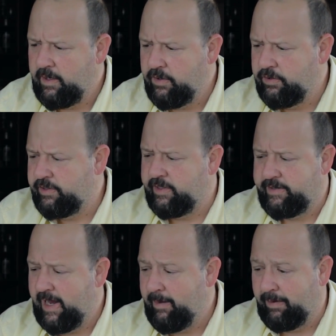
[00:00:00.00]
uses the
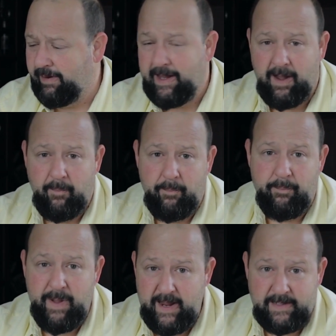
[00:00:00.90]
tablet like a
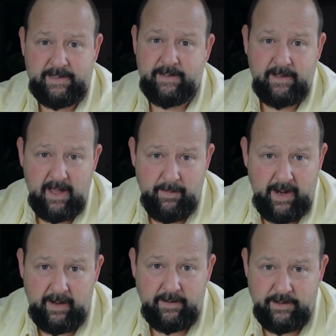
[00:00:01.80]
beast. I
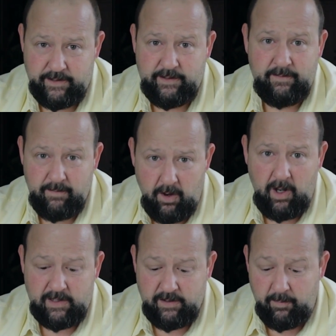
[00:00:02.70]
mean, just
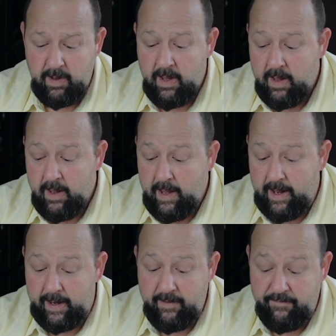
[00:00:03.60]
awesome.
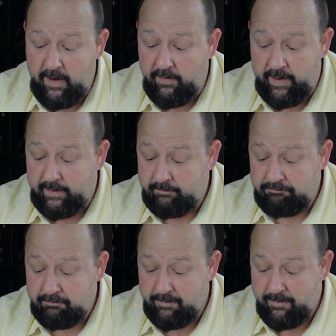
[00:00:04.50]
And I found that,
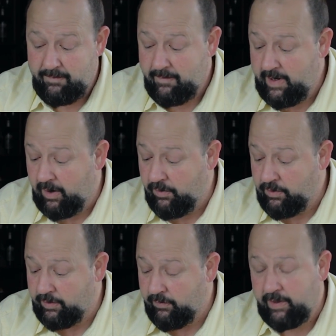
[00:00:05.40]

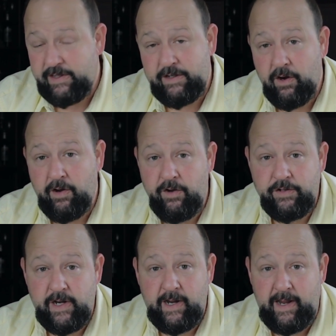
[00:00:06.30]
you can really start
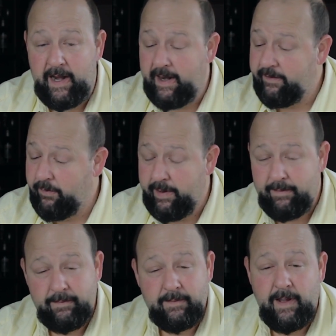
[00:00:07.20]
using it, getting into it,
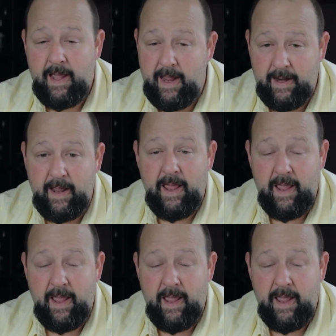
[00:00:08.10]
and